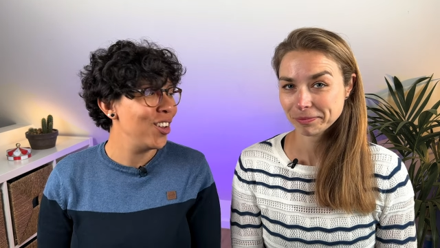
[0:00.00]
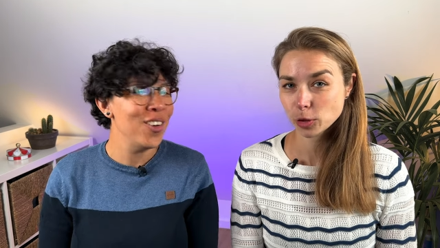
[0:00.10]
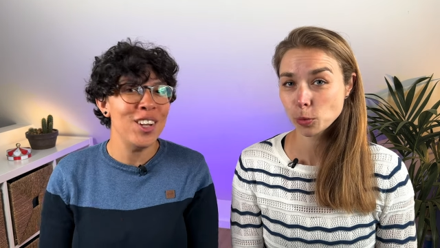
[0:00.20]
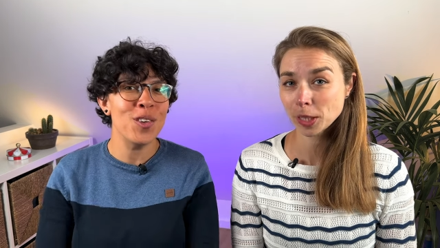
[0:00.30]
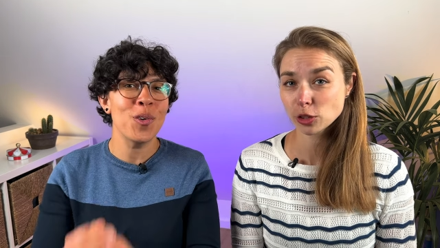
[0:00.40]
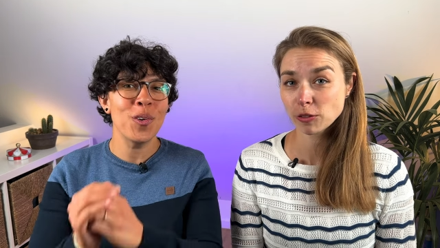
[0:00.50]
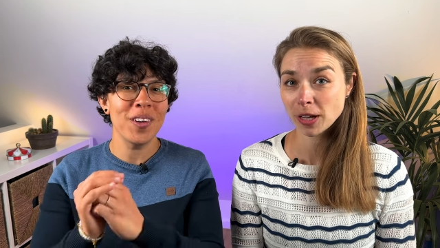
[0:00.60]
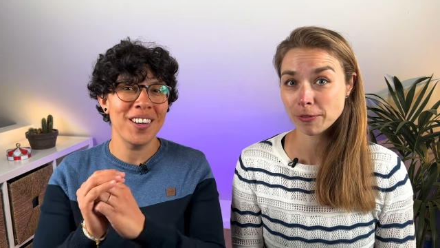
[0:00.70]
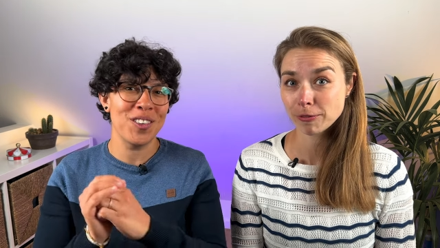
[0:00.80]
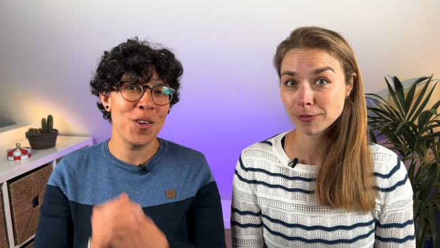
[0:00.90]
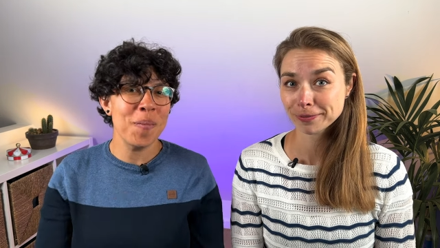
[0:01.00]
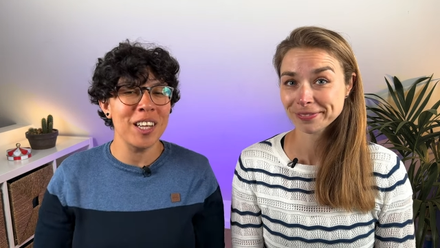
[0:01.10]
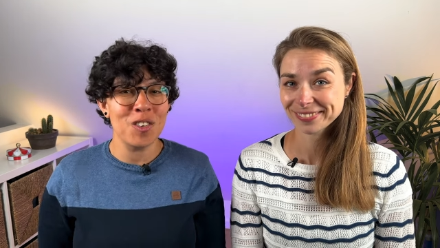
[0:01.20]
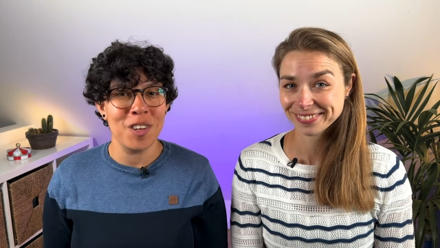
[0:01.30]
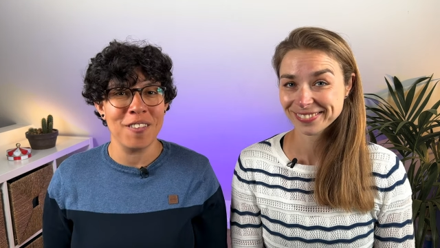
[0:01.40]
Speaker 1: You need too much to, fluff. Too
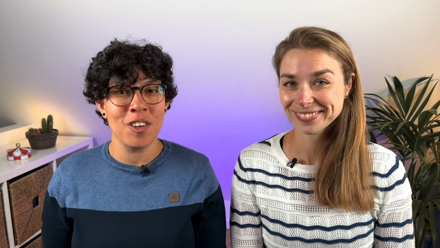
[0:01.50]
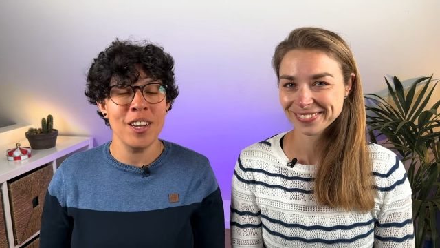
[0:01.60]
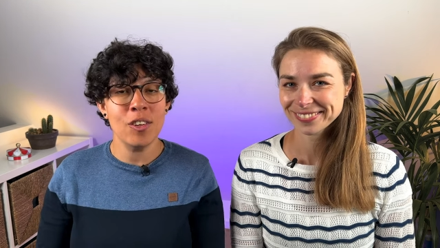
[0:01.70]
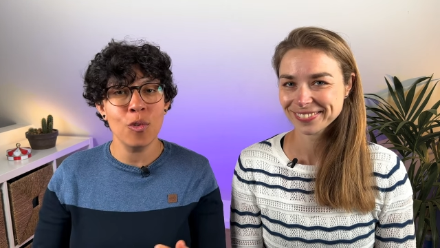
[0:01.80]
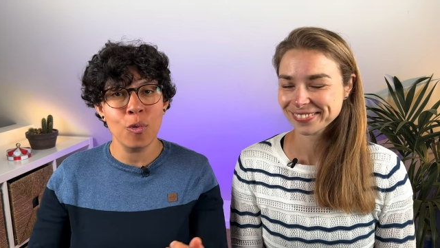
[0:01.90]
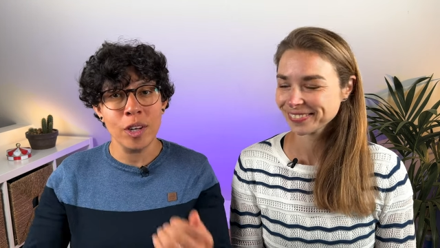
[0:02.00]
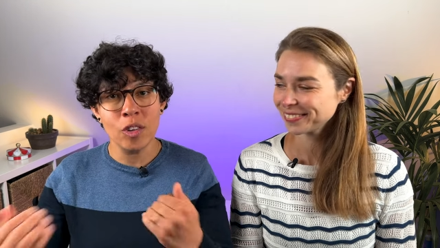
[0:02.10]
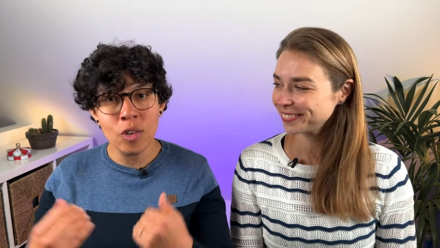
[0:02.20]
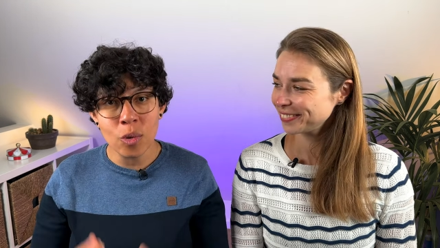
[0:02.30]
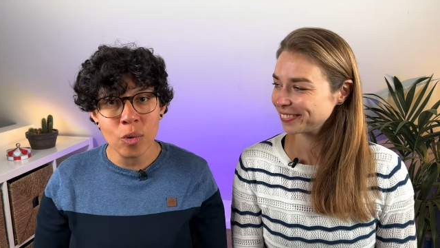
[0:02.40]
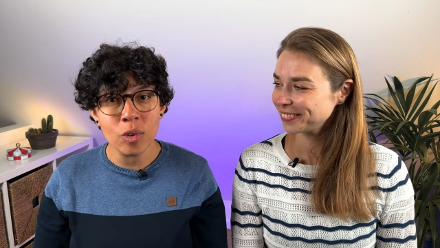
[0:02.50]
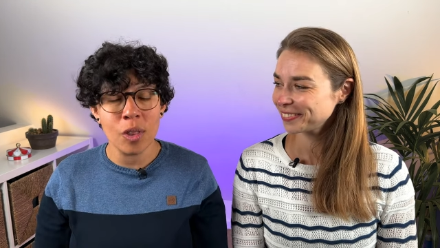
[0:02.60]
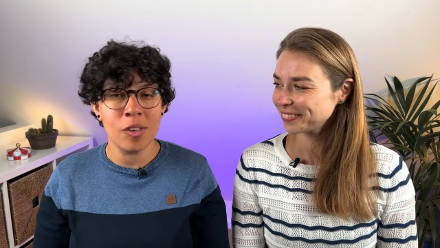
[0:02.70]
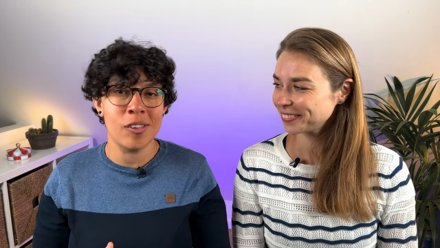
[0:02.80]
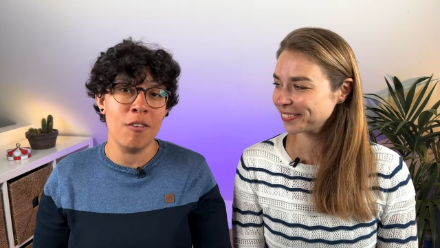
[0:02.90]
much fluff. You need to reduce